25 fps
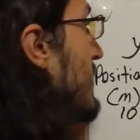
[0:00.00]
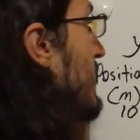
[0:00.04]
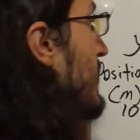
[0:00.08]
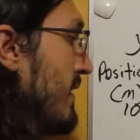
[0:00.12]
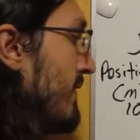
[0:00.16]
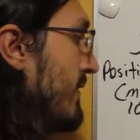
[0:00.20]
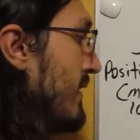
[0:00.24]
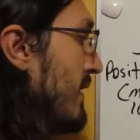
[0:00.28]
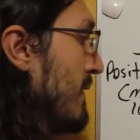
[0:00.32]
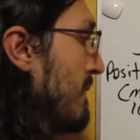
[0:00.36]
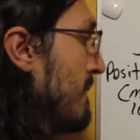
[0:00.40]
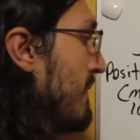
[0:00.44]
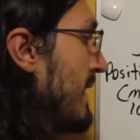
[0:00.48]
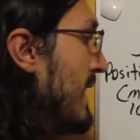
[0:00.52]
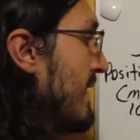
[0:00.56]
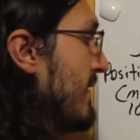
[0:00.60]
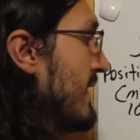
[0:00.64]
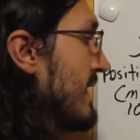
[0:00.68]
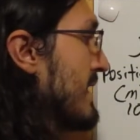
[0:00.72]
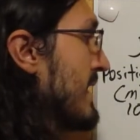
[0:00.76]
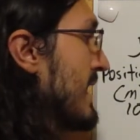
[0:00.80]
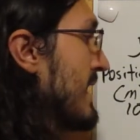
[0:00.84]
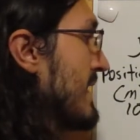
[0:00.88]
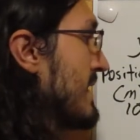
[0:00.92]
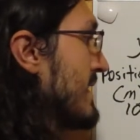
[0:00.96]
From 5 to
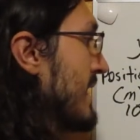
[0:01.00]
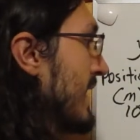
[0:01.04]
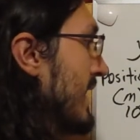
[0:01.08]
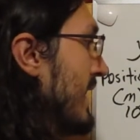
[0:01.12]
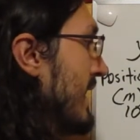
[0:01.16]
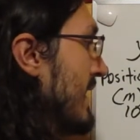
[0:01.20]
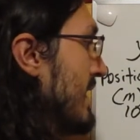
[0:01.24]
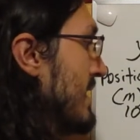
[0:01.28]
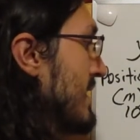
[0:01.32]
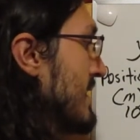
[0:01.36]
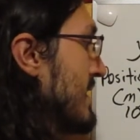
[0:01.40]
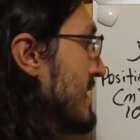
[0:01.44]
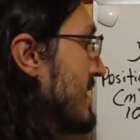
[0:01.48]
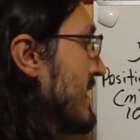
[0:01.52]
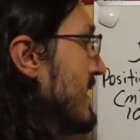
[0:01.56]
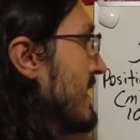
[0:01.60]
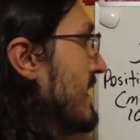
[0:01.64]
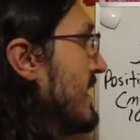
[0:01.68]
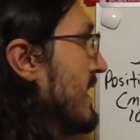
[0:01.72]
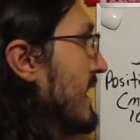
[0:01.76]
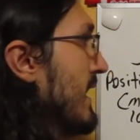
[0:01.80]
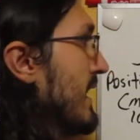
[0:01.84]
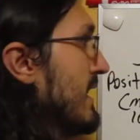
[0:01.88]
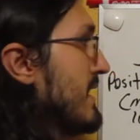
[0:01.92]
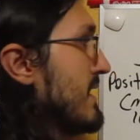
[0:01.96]
10 seconds,
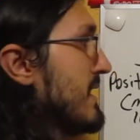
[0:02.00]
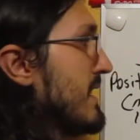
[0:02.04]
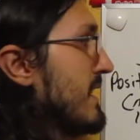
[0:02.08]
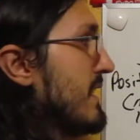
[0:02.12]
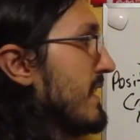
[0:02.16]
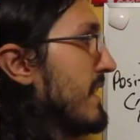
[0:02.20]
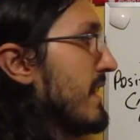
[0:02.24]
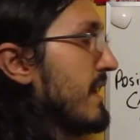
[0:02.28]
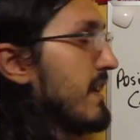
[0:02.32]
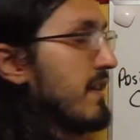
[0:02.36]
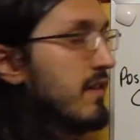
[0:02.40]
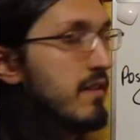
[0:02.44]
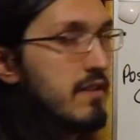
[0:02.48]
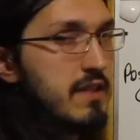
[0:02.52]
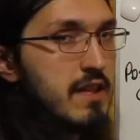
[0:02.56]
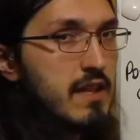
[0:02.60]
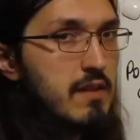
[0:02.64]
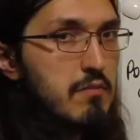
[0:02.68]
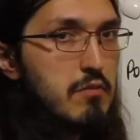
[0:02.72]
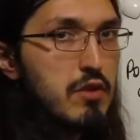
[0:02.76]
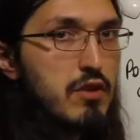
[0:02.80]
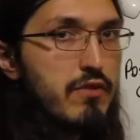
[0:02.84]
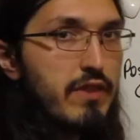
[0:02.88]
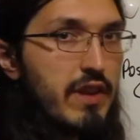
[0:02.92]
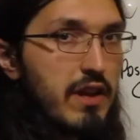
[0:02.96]
I can see that it
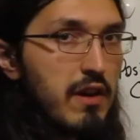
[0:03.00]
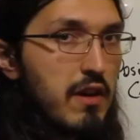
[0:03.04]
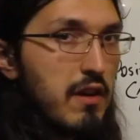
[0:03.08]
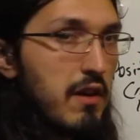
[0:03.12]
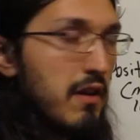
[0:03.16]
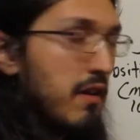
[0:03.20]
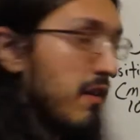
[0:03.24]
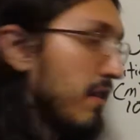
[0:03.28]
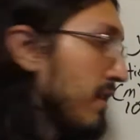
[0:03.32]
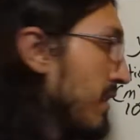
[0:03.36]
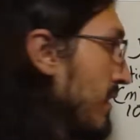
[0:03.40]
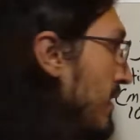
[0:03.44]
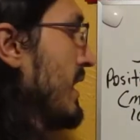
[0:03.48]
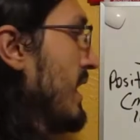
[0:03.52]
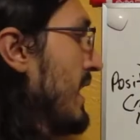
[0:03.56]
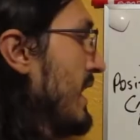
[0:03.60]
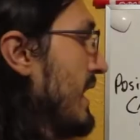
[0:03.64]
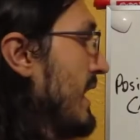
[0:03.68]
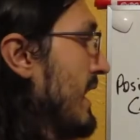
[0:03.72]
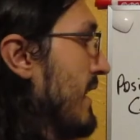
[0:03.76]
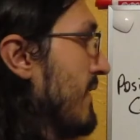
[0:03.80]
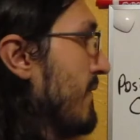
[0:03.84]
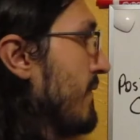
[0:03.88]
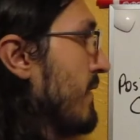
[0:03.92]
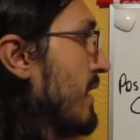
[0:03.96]
didn't move at all. And
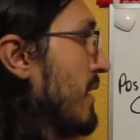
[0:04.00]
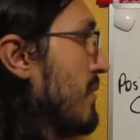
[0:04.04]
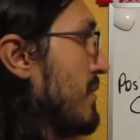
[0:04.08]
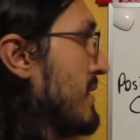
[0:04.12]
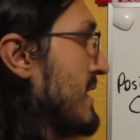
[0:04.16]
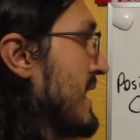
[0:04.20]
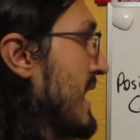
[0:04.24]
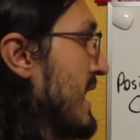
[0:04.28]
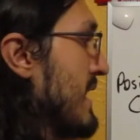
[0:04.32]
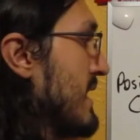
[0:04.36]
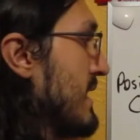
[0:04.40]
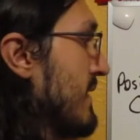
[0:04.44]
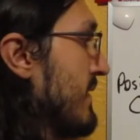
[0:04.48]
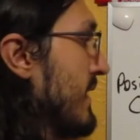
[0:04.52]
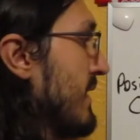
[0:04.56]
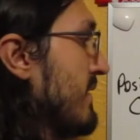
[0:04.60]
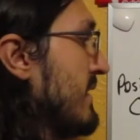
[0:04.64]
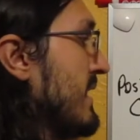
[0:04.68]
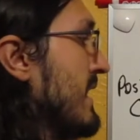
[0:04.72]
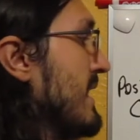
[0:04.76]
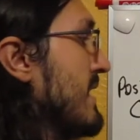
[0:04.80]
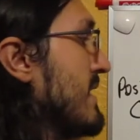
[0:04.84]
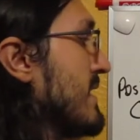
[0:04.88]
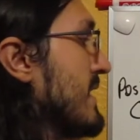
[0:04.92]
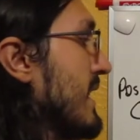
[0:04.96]
then from 10 to
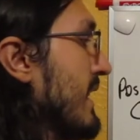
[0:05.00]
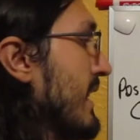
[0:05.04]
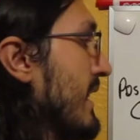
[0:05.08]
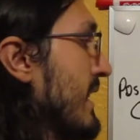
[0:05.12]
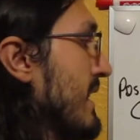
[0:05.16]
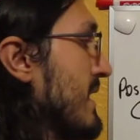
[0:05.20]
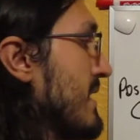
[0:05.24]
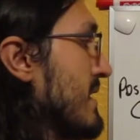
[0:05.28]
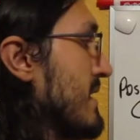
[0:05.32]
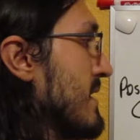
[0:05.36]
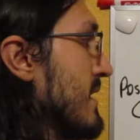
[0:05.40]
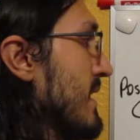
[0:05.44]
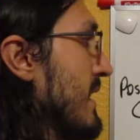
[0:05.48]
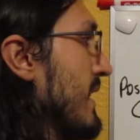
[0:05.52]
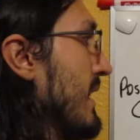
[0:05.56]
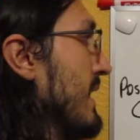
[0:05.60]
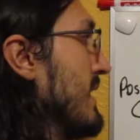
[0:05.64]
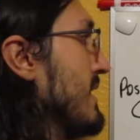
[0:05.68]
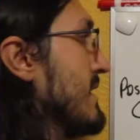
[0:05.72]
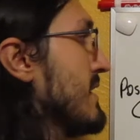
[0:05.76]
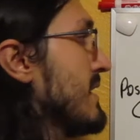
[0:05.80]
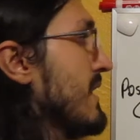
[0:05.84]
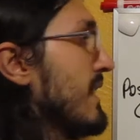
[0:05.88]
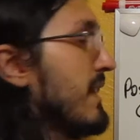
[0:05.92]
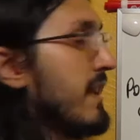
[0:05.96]
15 seconds, I can
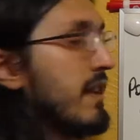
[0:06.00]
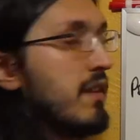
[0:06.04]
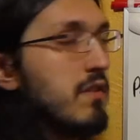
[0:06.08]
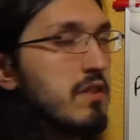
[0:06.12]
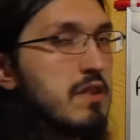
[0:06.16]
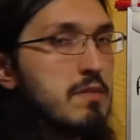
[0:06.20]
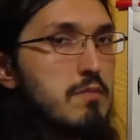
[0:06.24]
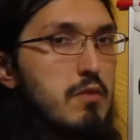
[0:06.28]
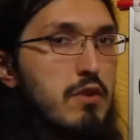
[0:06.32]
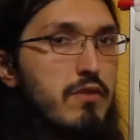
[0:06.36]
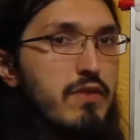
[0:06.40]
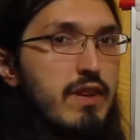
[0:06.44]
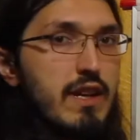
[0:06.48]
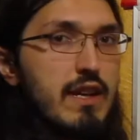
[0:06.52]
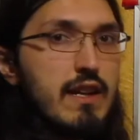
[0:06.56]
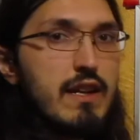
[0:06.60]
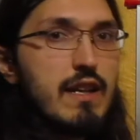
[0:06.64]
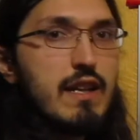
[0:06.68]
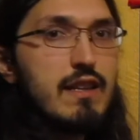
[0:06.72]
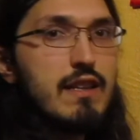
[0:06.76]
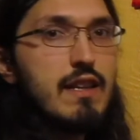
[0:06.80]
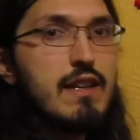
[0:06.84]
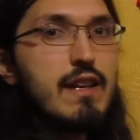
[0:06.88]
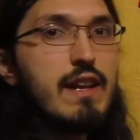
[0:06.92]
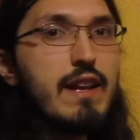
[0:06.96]
see that it was moving
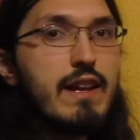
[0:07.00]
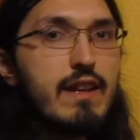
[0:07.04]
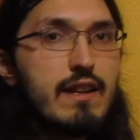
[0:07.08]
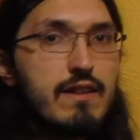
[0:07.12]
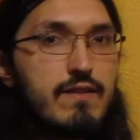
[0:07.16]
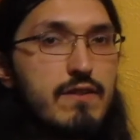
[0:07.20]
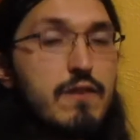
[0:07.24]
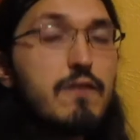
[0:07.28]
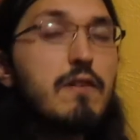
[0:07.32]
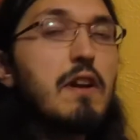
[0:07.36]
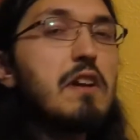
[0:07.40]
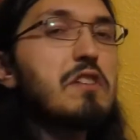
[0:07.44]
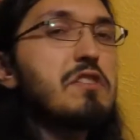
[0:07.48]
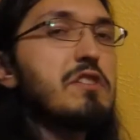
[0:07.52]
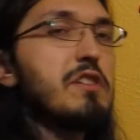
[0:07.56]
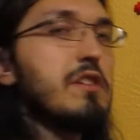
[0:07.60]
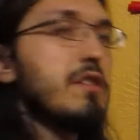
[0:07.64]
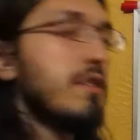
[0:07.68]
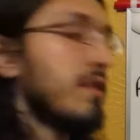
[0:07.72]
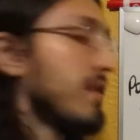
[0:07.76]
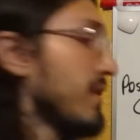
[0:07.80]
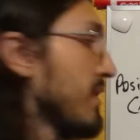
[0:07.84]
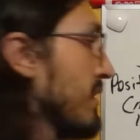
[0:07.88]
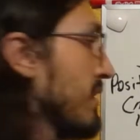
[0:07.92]
in the negative direction.